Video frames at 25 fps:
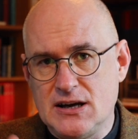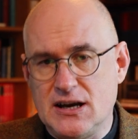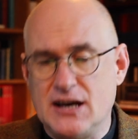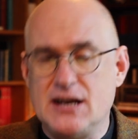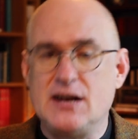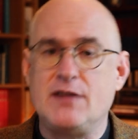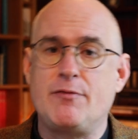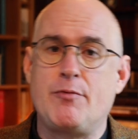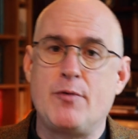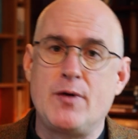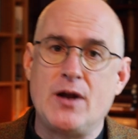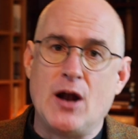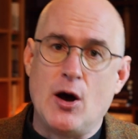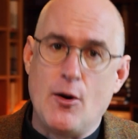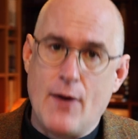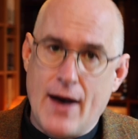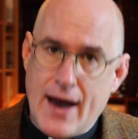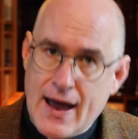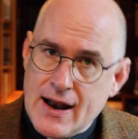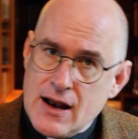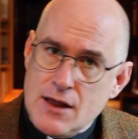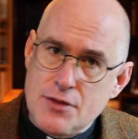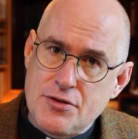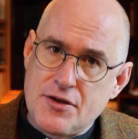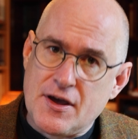And if we know
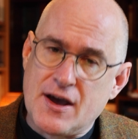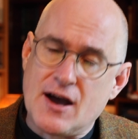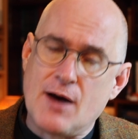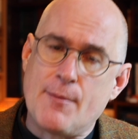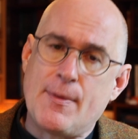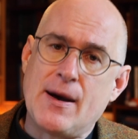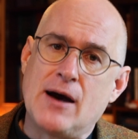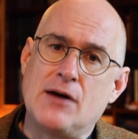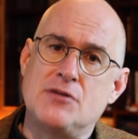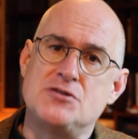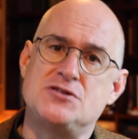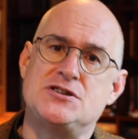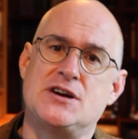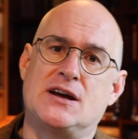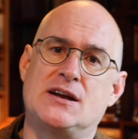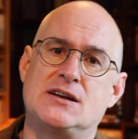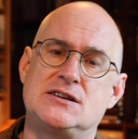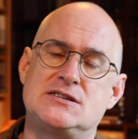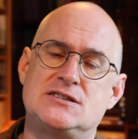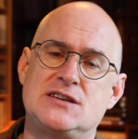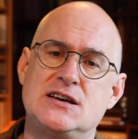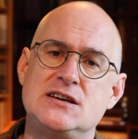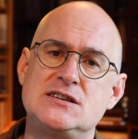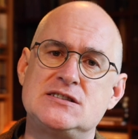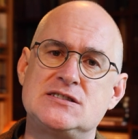anything about
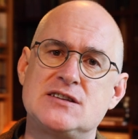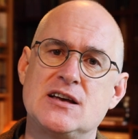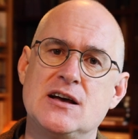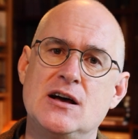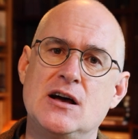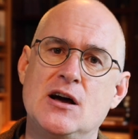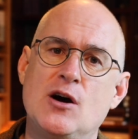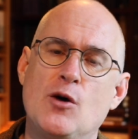Genesis,